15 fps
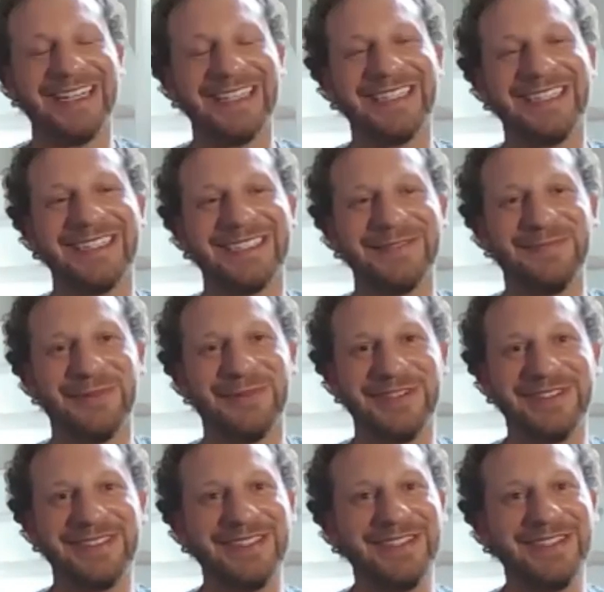That's
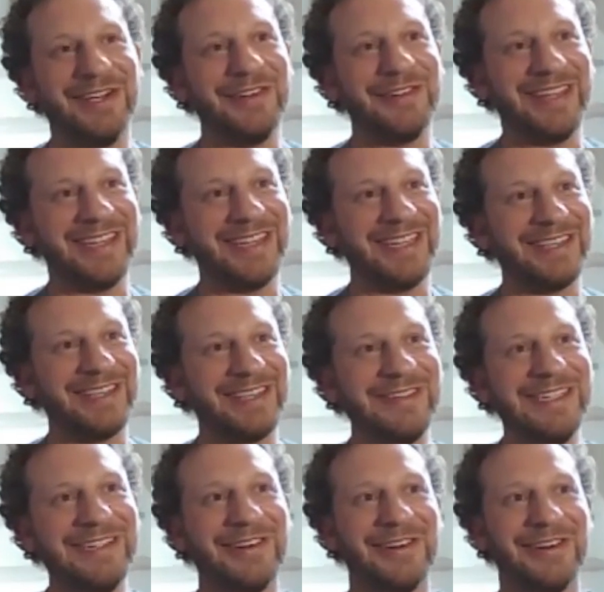important to know that like
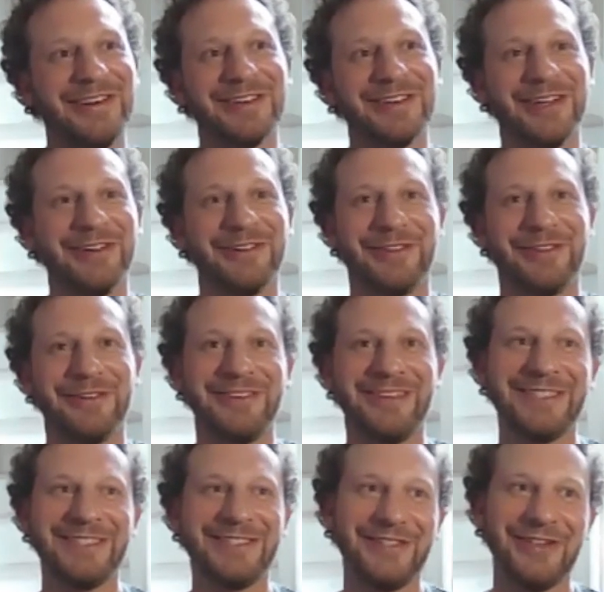we all go through
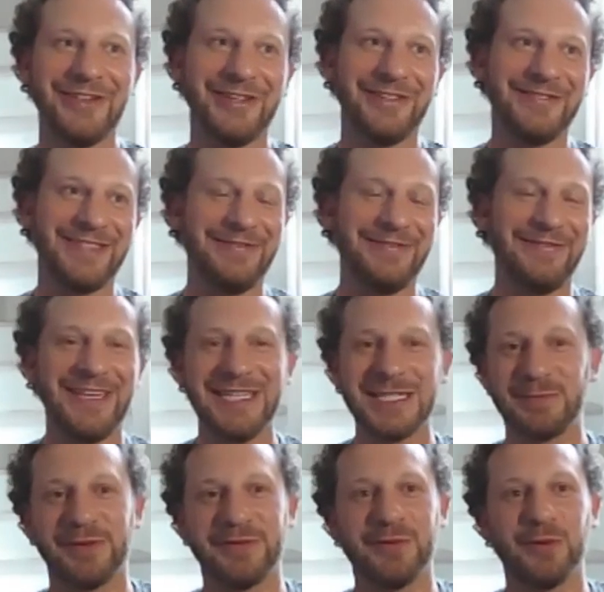these nerves, even as
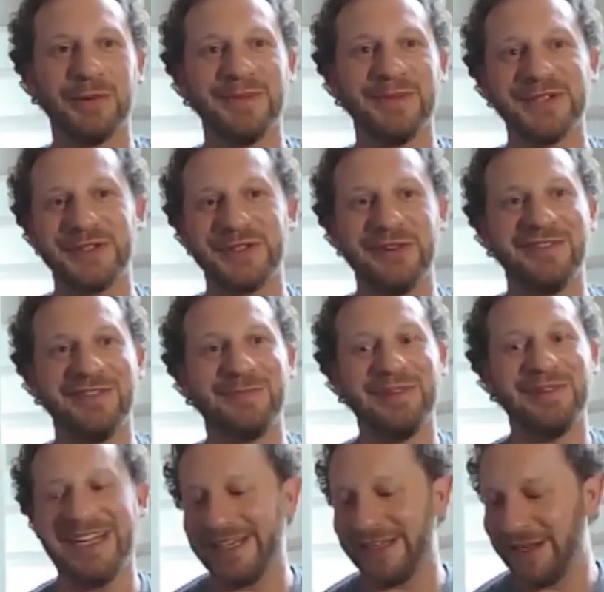performers who have
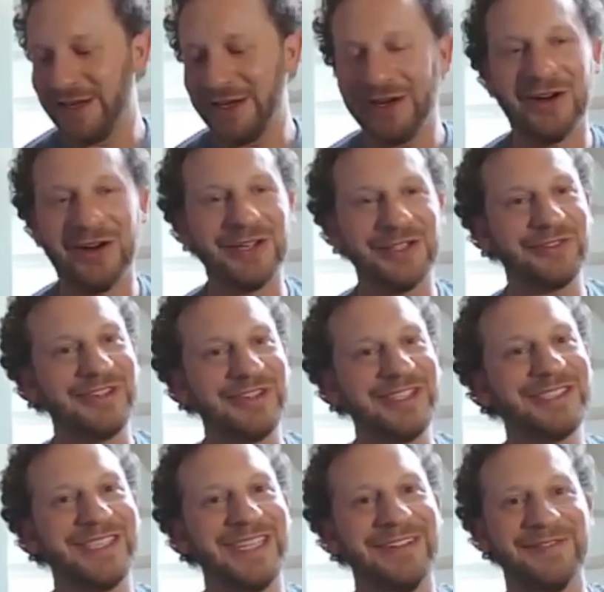played
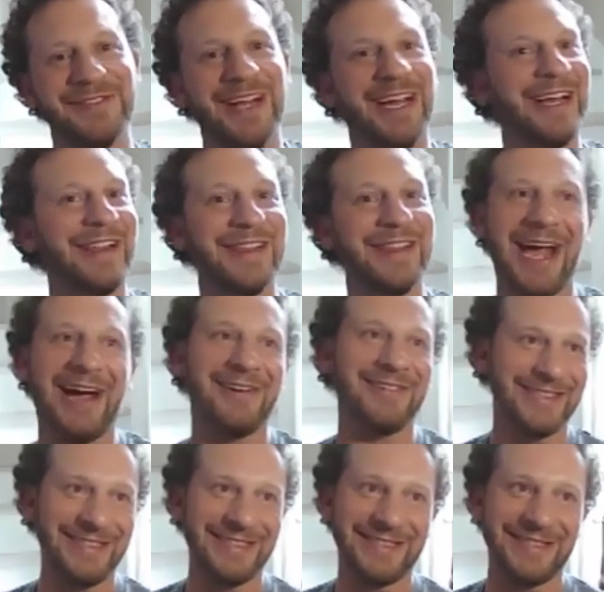hundreds, if not
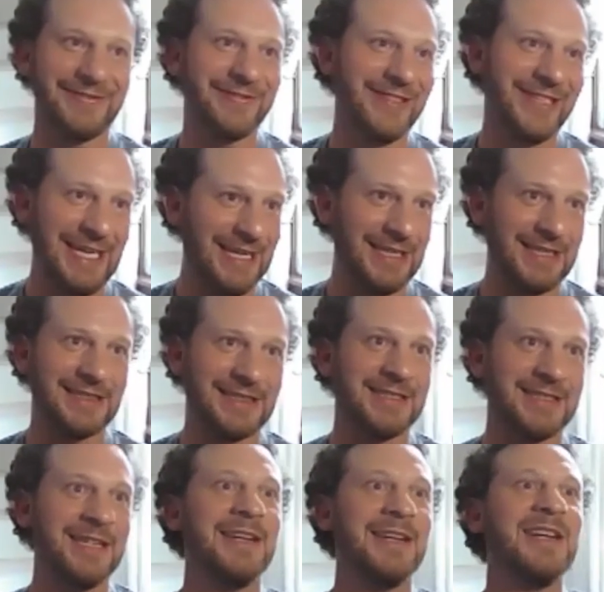thousands of
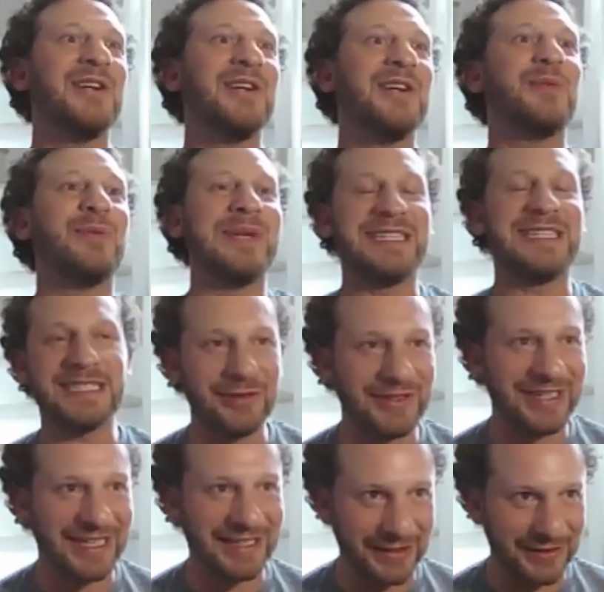gigs. We still
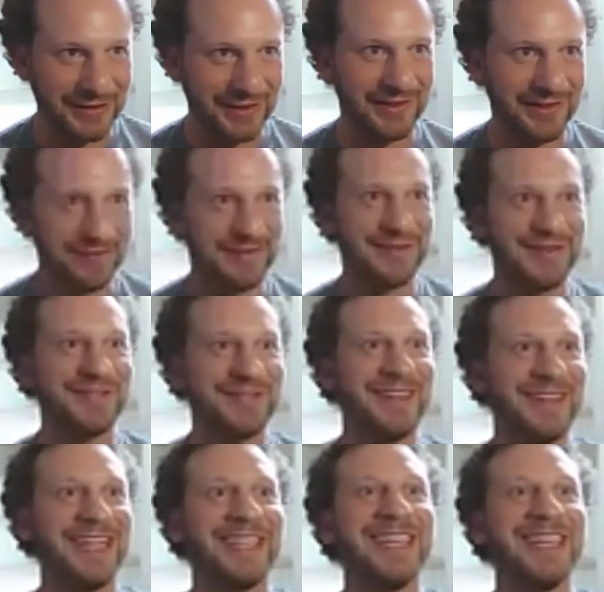get the nerves.
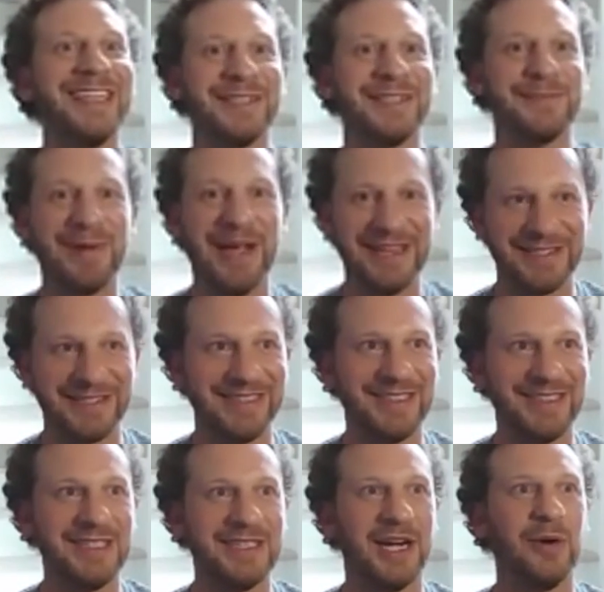Like it depends,
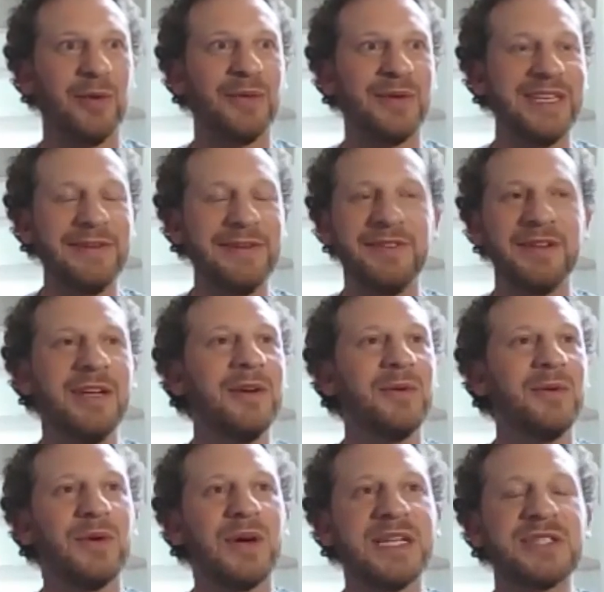you know, even,
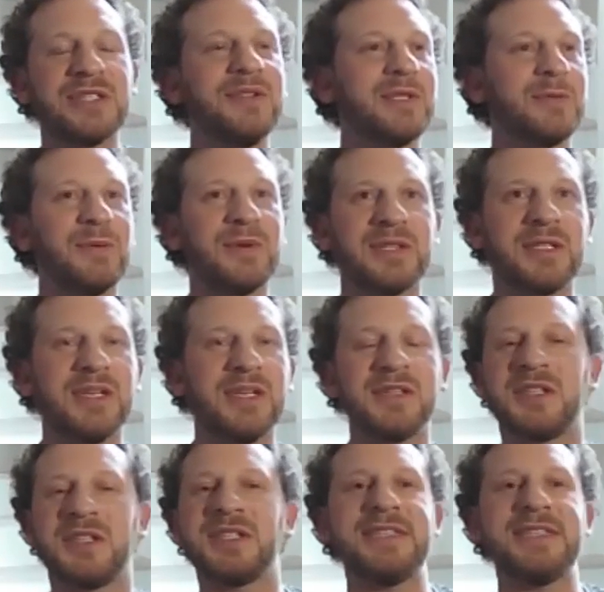as soon as
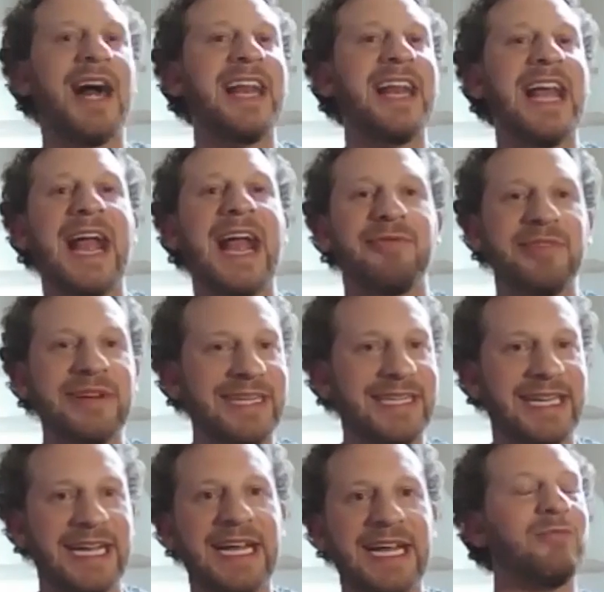because not every
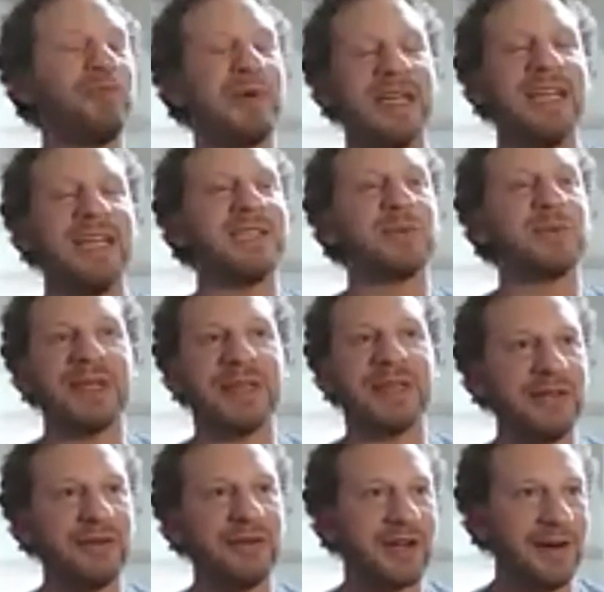gig is
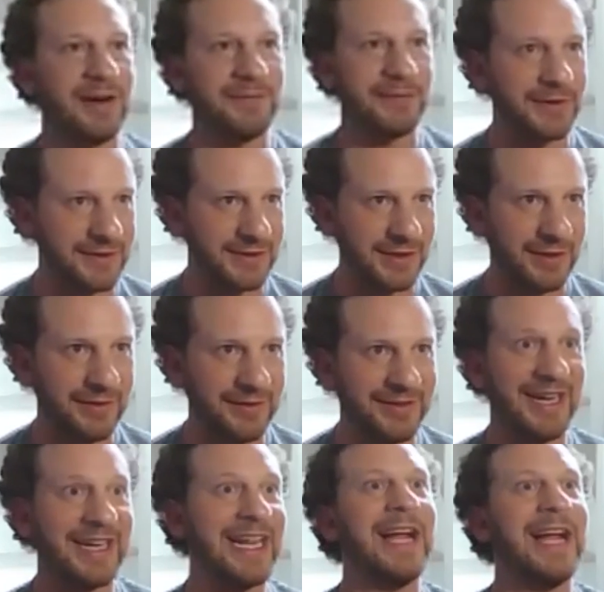within your comfort zone.
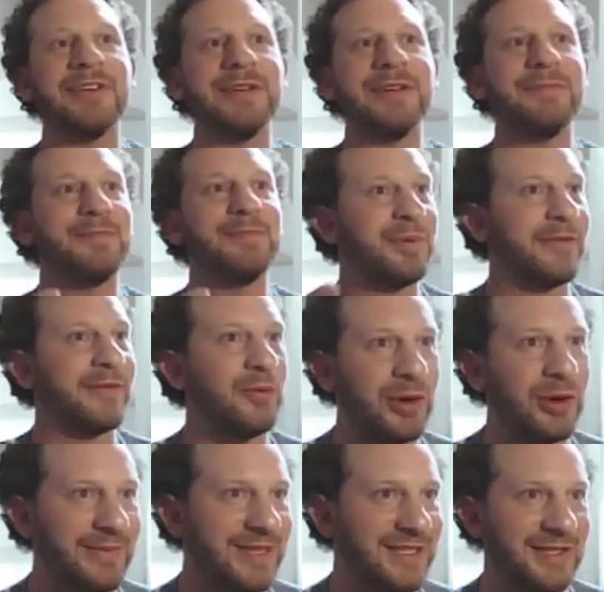Not every
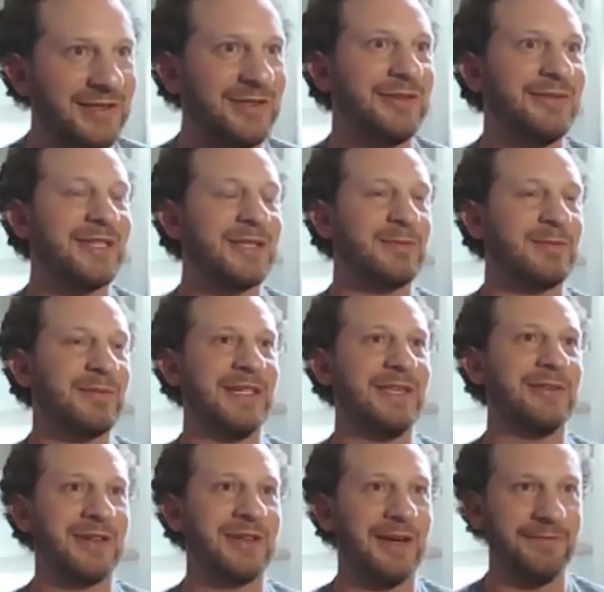performance you do is within
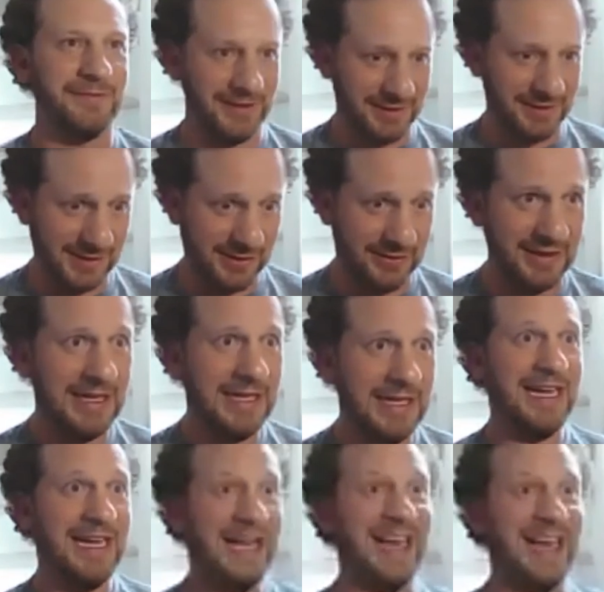your comfort zone.
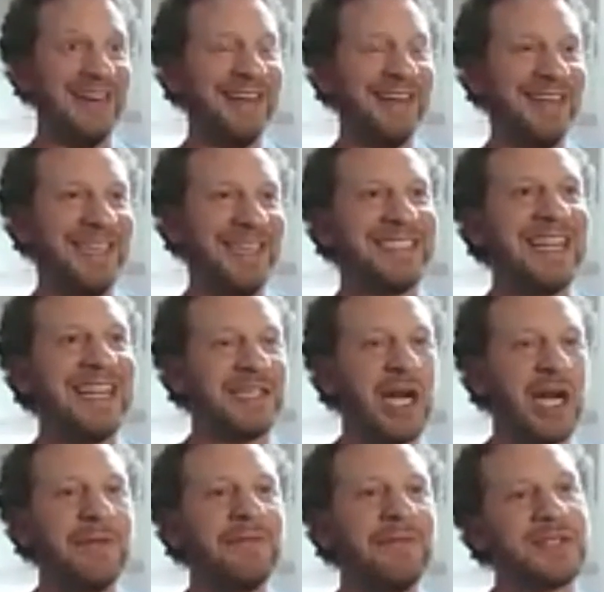And it's that
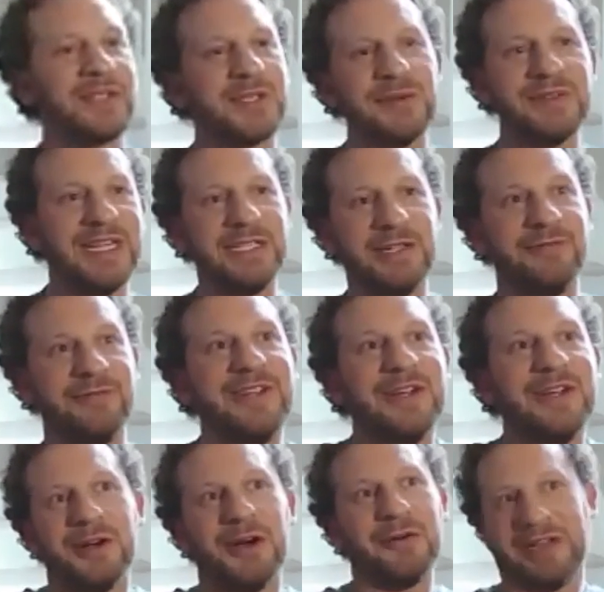comfort zone that you
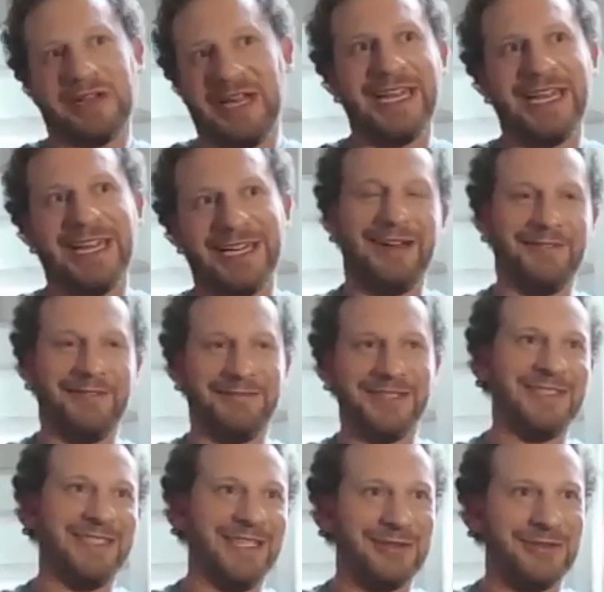feel okay in.
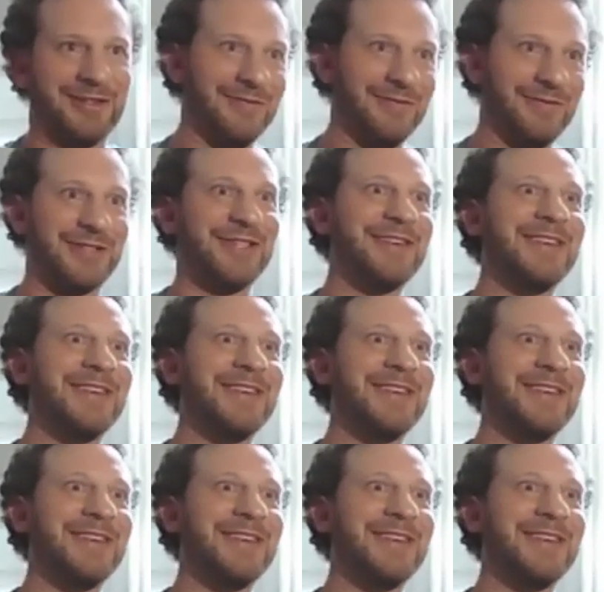Obviously, that's your comfort zone.